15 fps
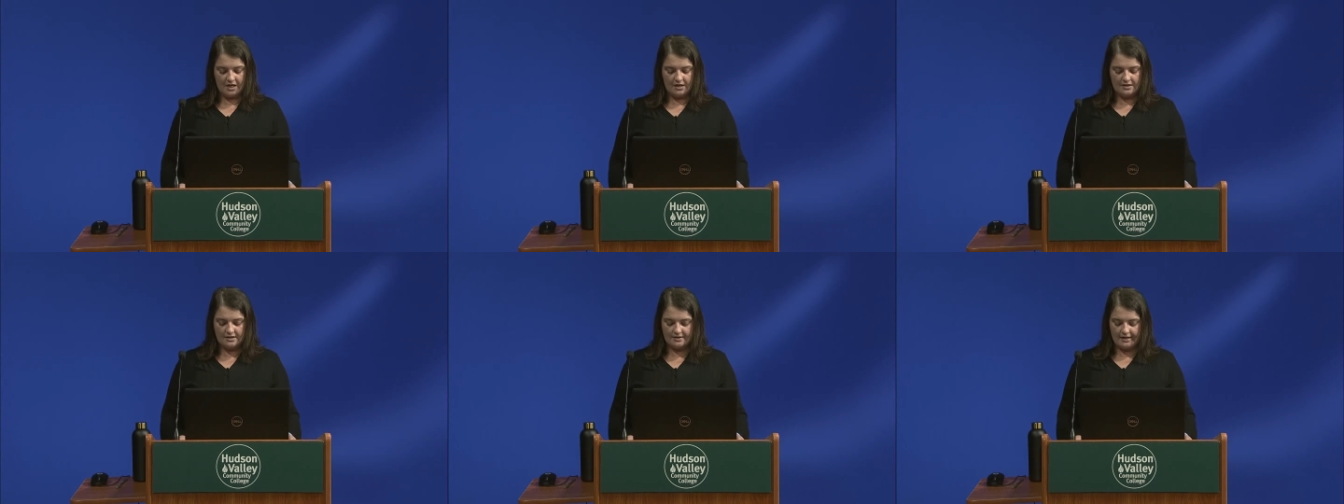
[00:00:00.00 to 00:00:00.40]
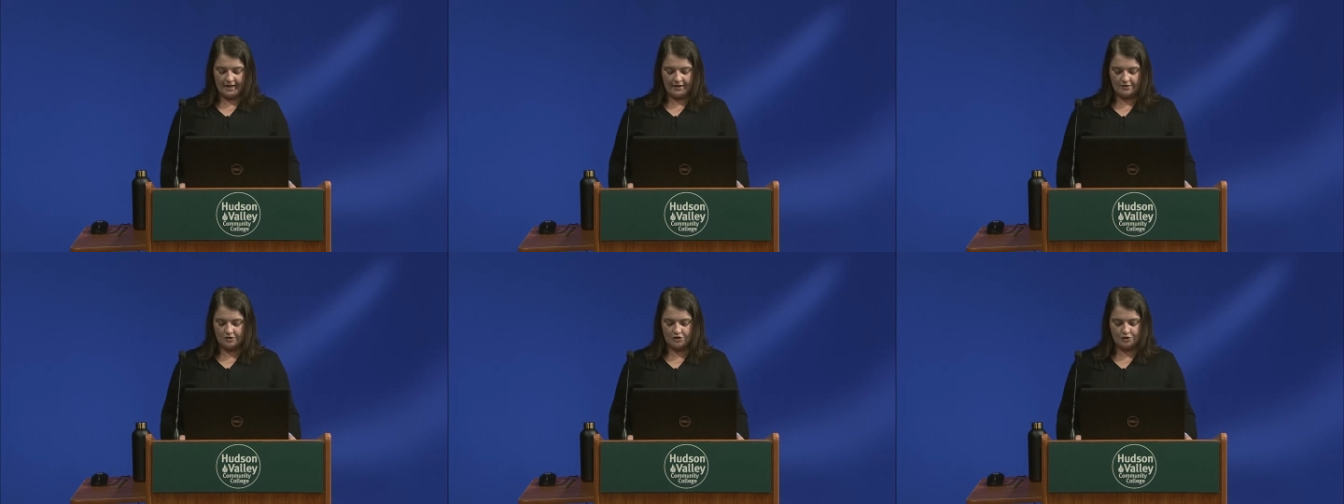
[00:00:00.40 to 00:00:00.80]

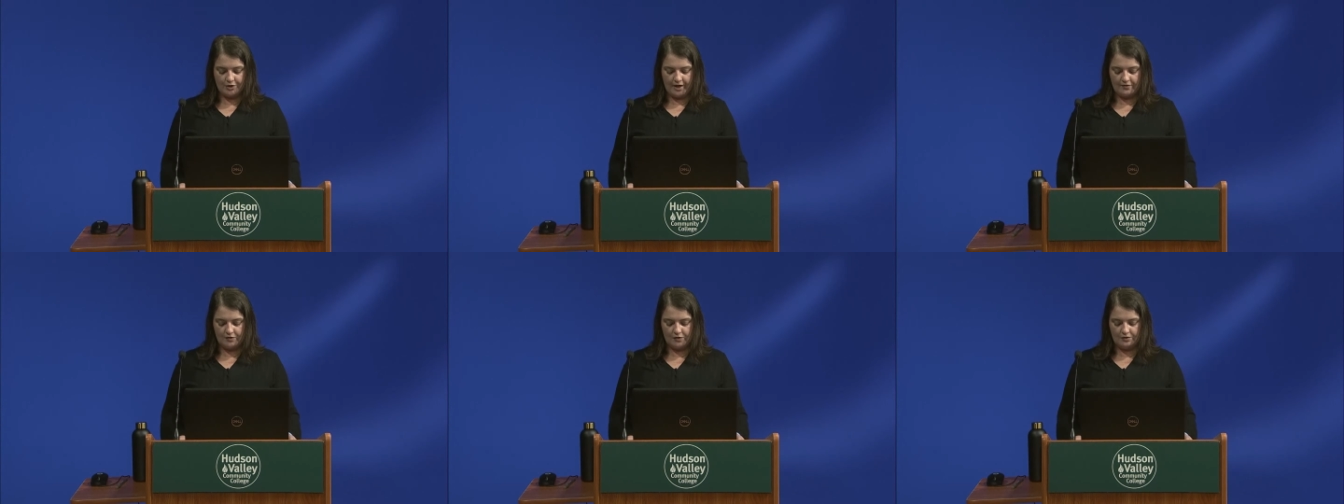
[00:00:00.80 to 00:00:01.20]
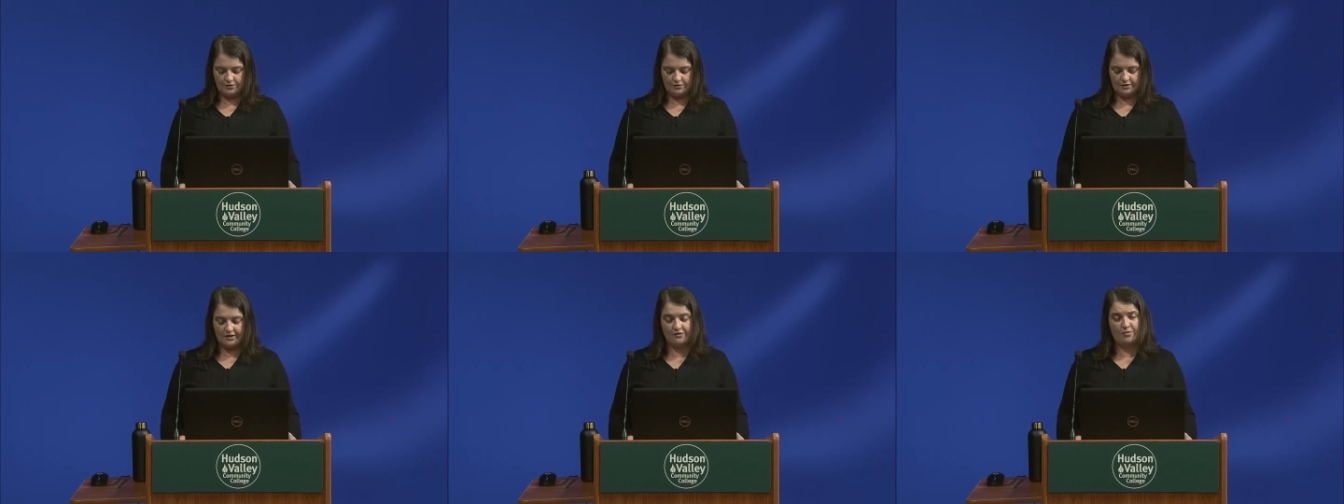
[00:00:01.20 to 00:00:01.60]
desire to travel,
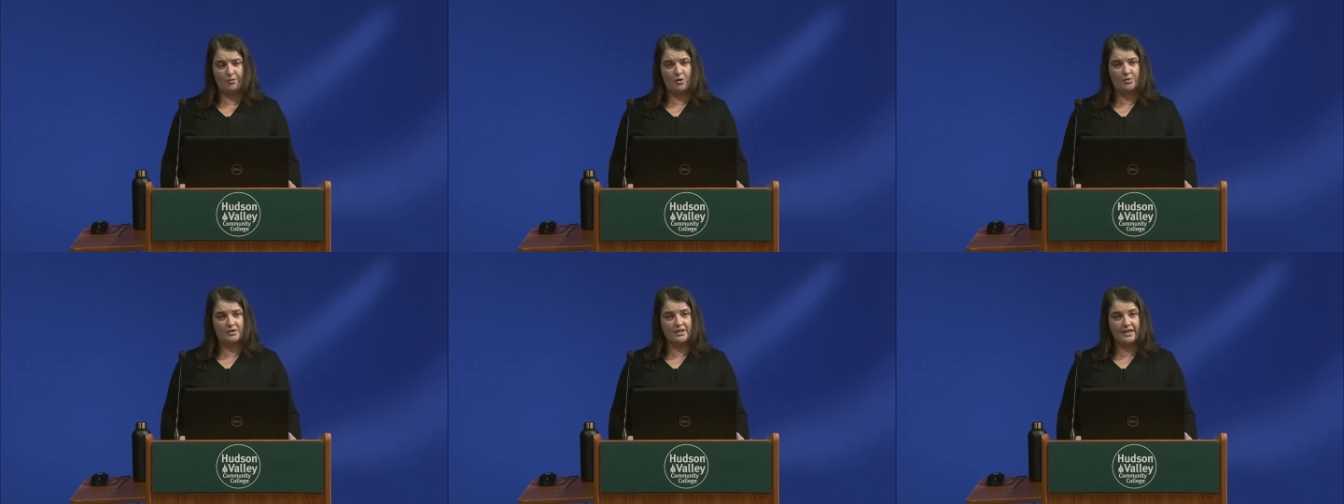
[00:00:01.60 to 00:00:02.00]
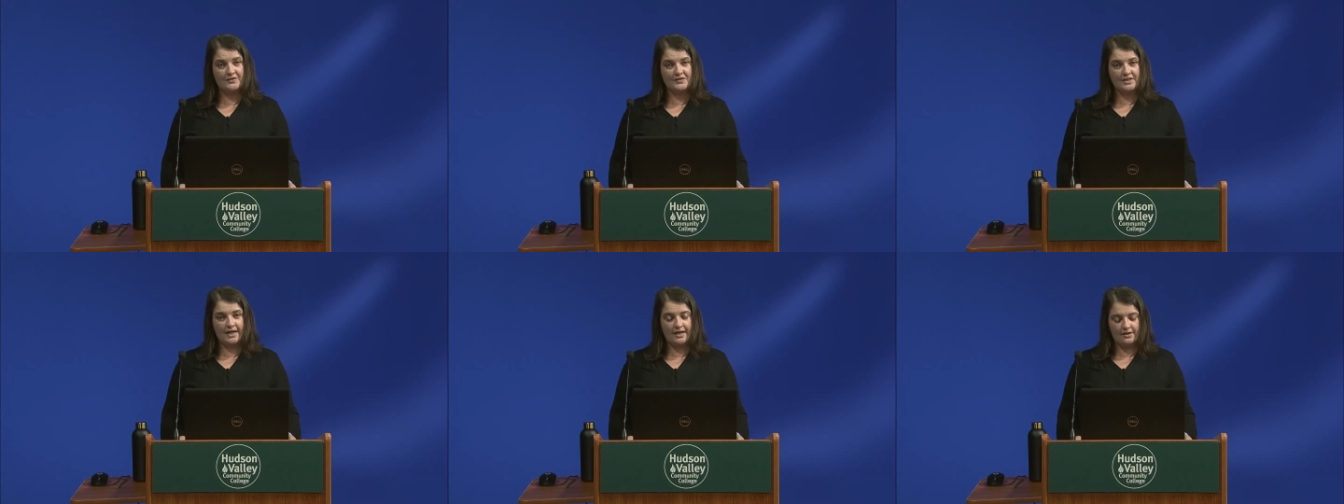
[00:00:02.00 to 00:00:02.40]
live a mobile
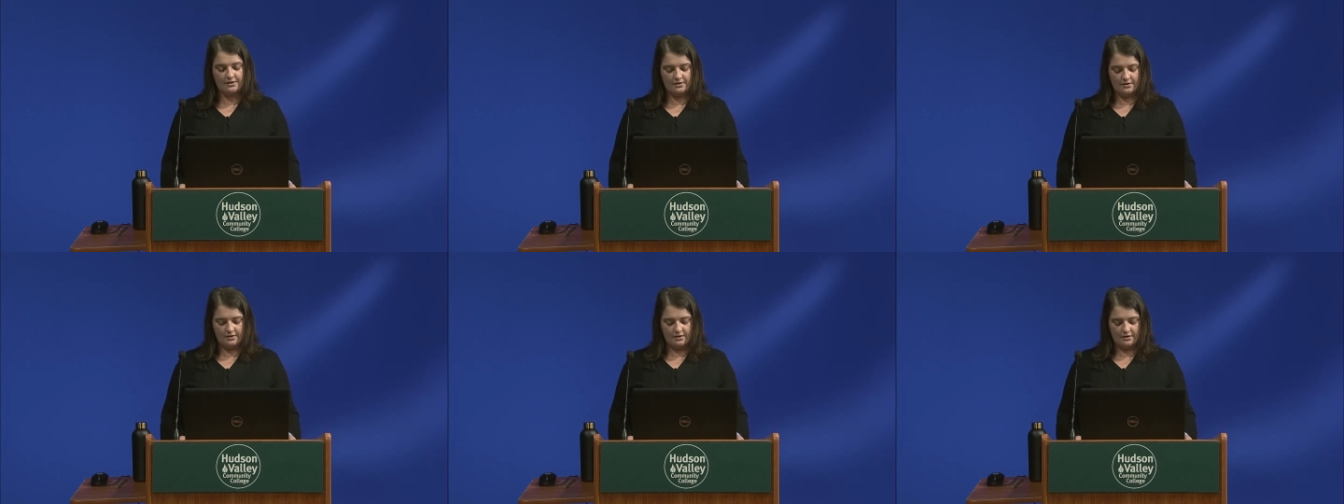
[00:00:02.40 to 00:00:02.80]
lifestyle,